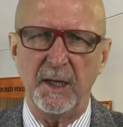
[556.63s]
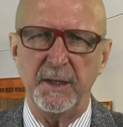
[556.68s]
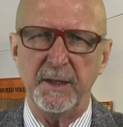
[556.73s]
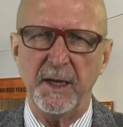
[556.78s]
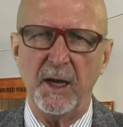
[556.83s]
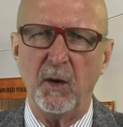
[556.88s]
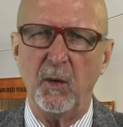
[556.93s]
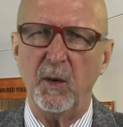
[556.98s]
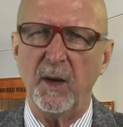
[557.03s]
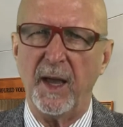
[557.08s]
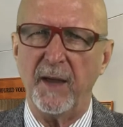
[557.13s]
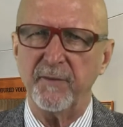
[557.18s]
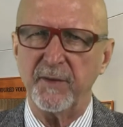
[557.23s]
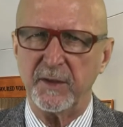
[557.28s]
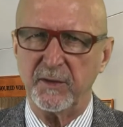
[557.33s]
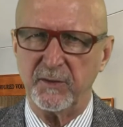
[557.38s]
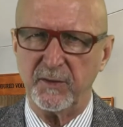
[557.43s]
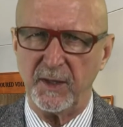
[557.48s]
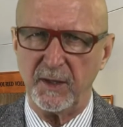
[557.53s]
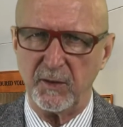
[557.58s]
Now,
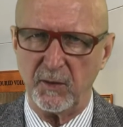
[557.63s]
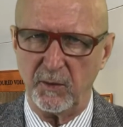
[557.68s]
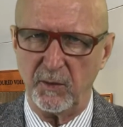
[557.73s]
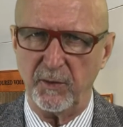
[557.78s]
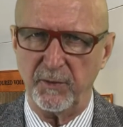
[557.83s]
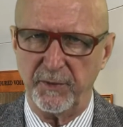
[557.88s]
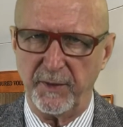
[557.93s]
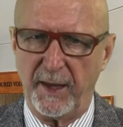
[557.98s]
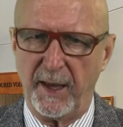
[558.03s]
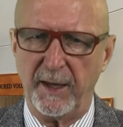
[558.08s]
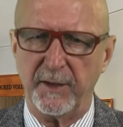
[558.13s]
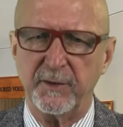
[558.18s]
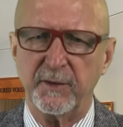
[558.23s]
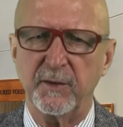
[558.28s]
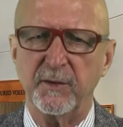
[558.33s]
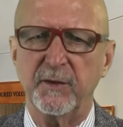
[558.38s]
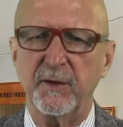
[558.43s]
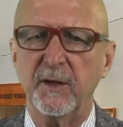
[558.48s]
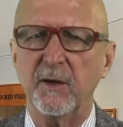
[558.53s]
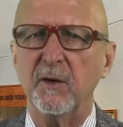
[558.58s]
having said all that,
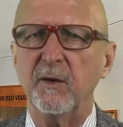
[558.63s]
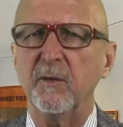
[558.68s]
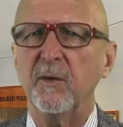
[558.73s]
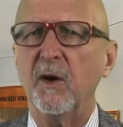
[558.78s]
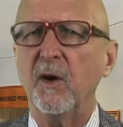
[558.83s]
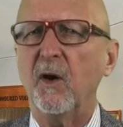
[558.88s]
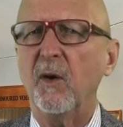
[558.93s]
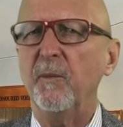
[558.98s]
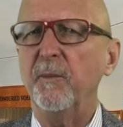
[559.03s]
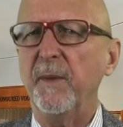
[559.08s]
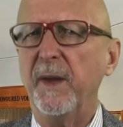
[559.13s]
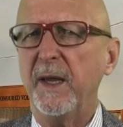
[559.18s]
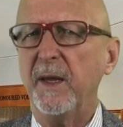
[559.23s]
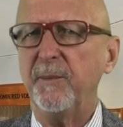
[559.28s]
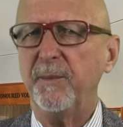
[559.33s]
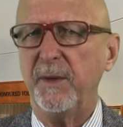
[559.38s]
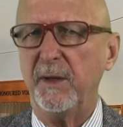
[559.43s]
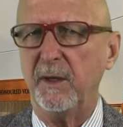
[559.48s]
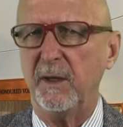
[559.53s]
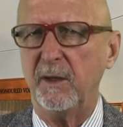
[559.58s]
there may
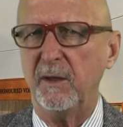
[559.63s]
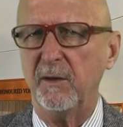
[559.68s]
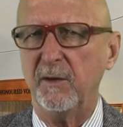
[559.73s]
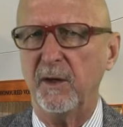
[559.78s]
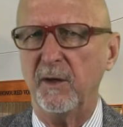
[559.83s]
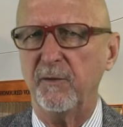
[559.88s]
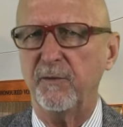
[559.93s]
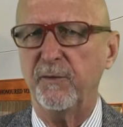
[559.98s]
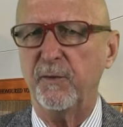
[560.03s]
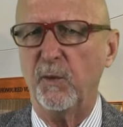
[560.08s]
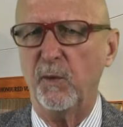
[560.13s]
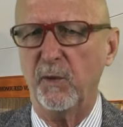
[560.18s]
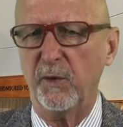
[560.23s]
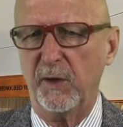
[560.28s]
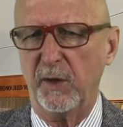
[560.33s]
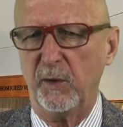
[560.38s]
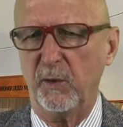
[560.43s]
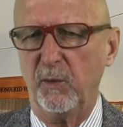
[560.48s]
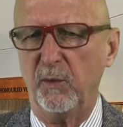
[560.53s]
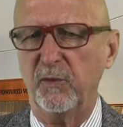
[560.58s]
be for
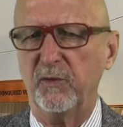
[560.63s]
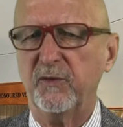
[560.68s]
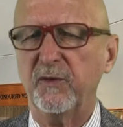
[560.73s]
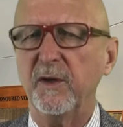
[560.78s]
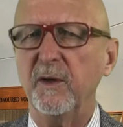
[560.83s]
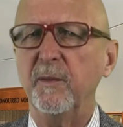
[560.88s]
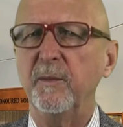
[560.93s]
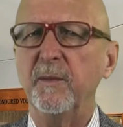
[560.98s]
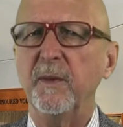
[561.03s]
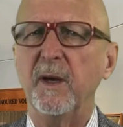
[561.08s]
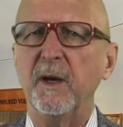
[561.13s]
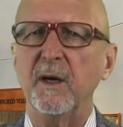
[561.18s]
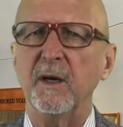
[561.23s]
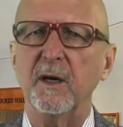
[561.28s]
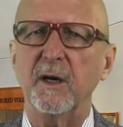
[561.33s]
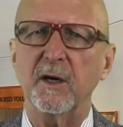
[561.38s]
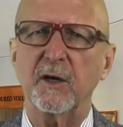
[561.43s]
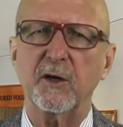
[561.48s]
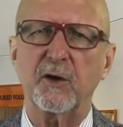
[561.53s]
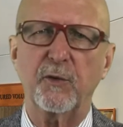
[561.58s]
you some
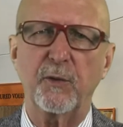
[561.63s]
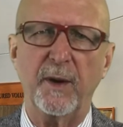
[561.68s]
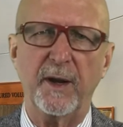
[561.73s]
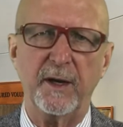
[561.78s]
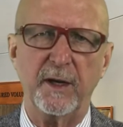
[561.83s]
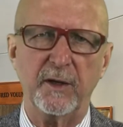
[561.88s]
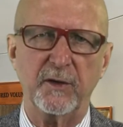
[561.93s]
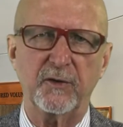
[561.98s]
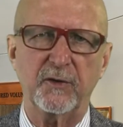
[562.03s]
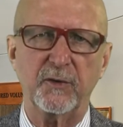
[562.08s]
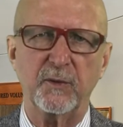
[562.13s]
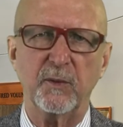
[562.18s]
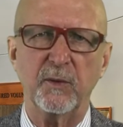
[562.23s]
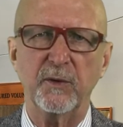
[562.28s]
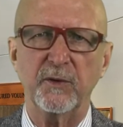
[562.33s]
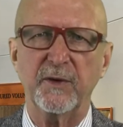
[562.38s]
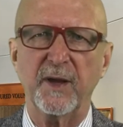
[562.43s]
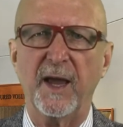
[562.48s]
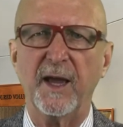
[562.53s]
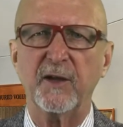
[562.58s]
credits
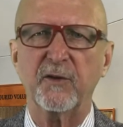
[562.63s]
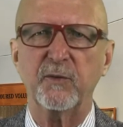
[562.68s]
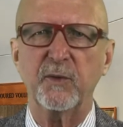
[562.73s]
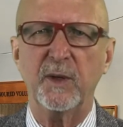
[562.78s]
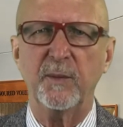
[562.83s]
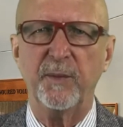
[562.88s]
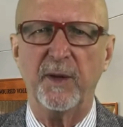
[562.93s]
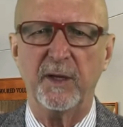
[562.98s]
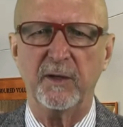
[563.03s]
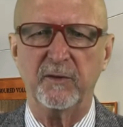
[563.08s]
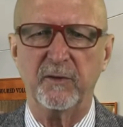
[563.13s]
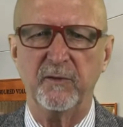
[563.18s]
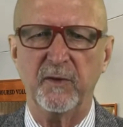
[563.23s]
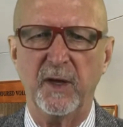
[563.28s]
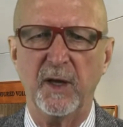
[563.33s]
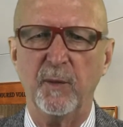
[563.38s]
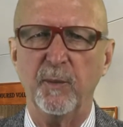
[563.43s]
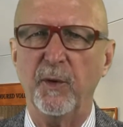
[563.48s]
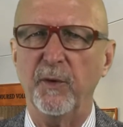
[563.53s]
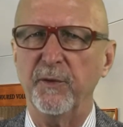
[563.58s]
or tax rebates
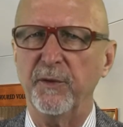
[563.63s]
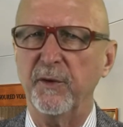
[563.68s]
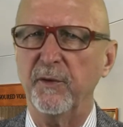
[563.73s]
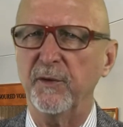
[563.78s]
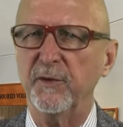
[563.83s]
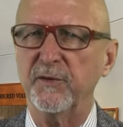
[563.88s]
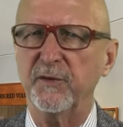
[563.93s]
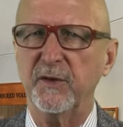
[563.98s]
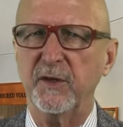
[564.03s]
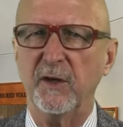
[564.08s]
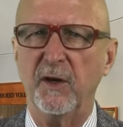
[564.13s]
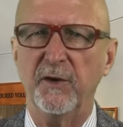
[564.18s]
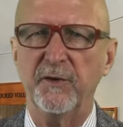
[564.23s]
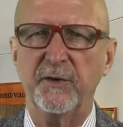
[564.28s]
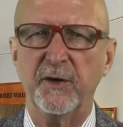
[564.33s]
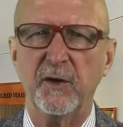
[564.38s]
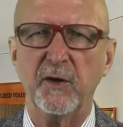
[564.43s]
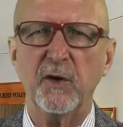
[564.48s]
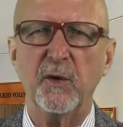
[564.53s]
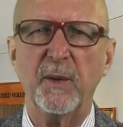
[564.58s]
available. There is the
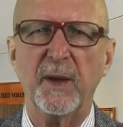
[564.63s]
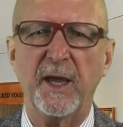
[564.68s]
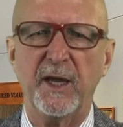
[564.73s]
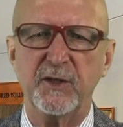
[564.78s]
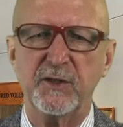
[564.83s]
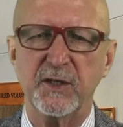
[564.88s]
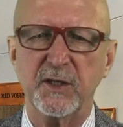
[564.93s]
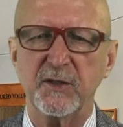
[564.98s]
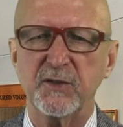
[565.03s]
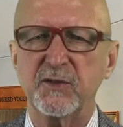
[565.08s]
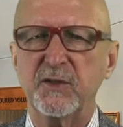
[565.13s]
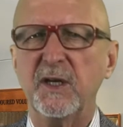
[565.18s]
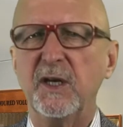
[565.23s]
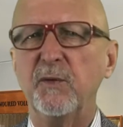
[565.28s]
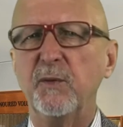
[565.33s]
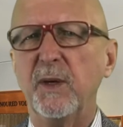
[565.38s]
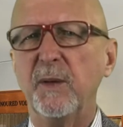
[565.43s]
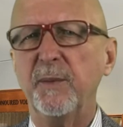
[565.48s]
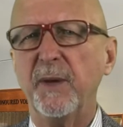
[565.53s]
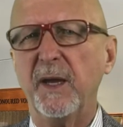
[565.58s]
Ontario
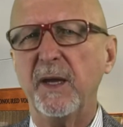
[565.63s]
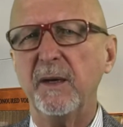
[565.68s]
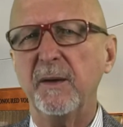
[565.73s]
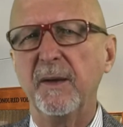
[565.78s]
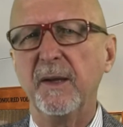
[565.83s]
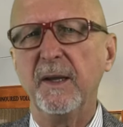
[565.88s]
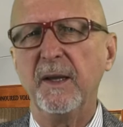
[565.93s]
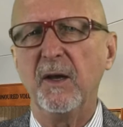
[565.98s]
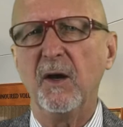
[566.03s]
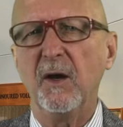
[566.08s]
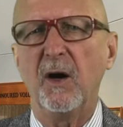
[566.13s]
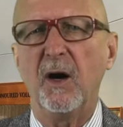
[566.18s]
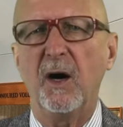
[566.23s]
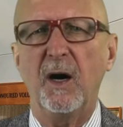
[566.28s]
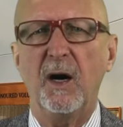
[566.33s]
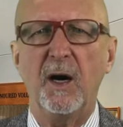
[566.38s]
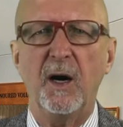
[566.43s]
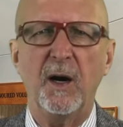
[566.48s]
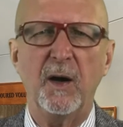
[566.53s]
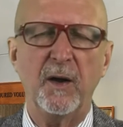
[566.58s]
HST rebate
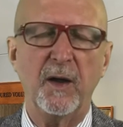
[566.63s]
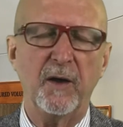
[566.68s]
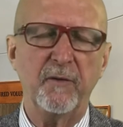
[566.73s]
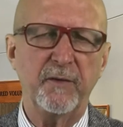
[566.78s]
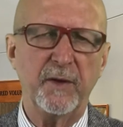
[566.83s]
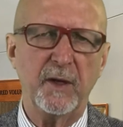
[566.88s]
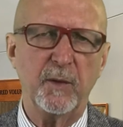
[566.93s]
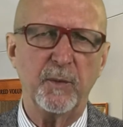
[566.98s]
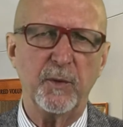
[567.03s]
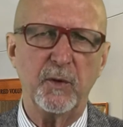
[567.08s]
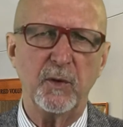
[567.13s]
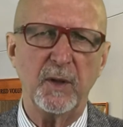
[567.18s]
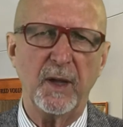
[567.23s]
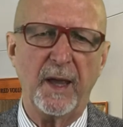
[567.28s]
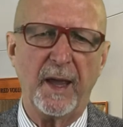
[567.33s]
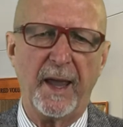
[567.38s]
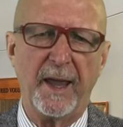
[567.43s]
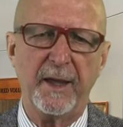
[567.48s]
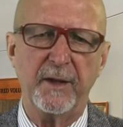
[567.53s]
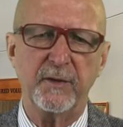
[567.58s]

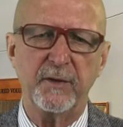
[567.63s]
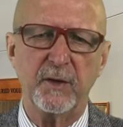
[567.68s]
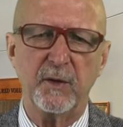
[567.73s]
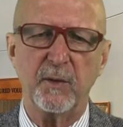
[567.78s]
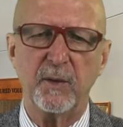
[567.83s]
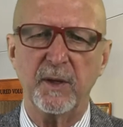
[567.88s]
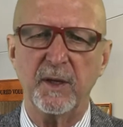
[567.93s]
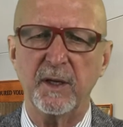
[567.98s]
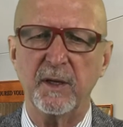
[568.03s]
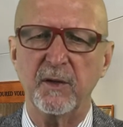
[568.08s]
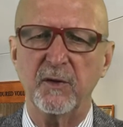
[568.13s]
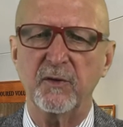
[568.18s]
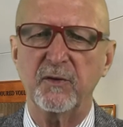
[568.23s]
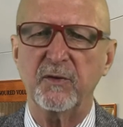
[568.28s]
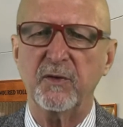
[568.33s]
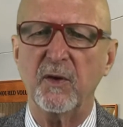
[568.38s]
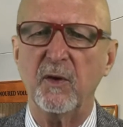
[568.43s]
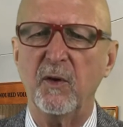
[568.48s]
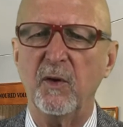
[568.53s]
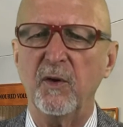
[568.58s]
available, and there
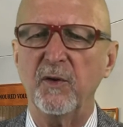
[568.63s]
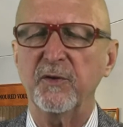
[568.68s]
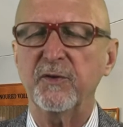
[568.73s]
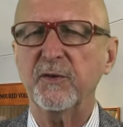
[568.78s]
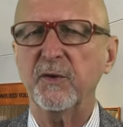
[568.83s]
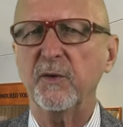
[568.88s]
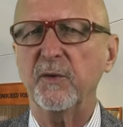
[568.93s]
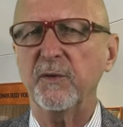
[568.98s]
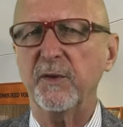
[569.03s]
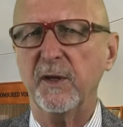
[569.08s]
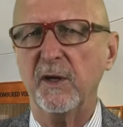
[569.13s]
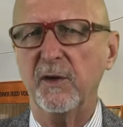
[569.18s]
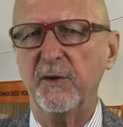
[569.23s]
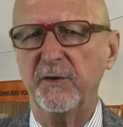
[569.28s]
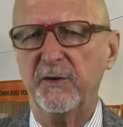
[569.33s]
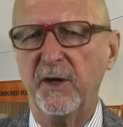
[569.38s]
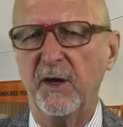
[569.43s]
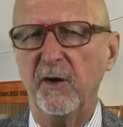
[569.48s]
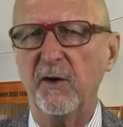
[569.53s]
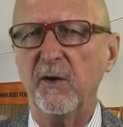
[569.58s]
is also the
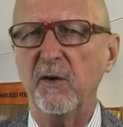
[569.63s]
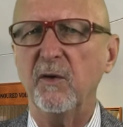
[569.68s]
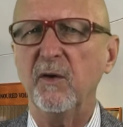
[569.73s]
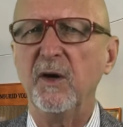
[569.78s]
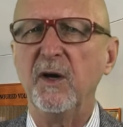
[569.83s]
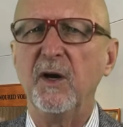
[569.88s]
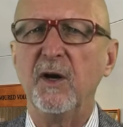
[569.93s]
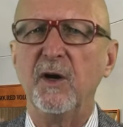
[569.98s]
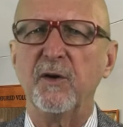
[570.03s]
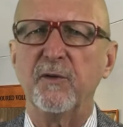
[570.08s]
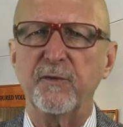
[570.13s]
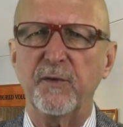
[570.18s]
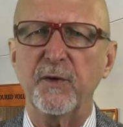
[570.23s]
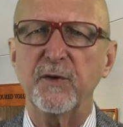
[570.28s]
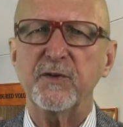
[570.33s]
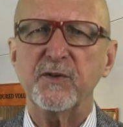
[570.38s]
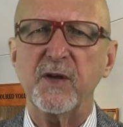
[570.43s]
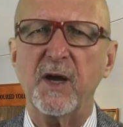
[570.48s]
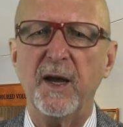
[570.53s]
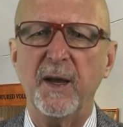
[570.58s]
Ontario
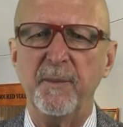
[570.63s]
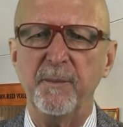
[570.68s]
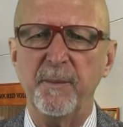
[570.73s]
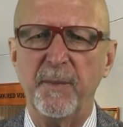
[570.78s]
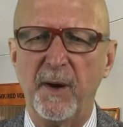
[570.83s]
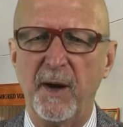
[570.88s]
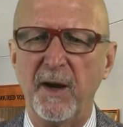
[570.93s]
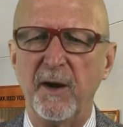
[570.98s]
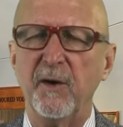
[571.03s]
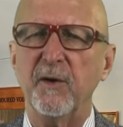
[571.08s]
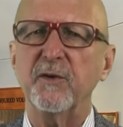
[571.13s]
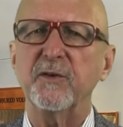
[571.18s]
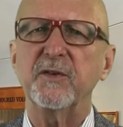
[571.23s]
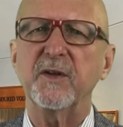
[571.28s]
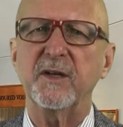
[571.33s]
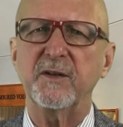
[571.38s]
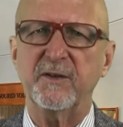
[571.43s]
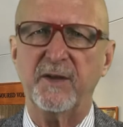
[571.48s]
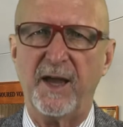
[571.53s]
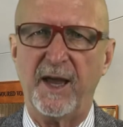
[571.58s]
First-Time
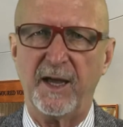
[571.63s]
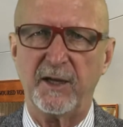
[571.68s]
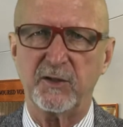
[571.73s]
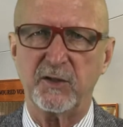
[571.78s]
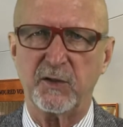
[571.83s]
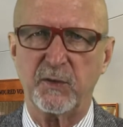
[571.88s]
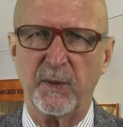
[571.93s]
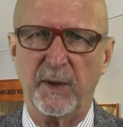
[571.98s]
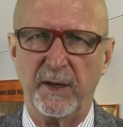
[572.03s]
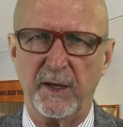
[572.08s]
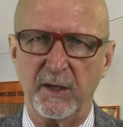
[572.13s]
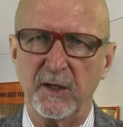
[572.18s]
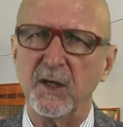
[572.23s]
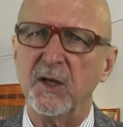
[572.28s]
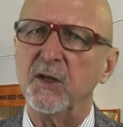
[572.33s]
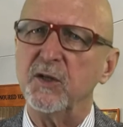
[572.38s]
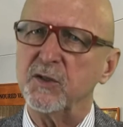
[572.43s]
Buyers Tax Credit.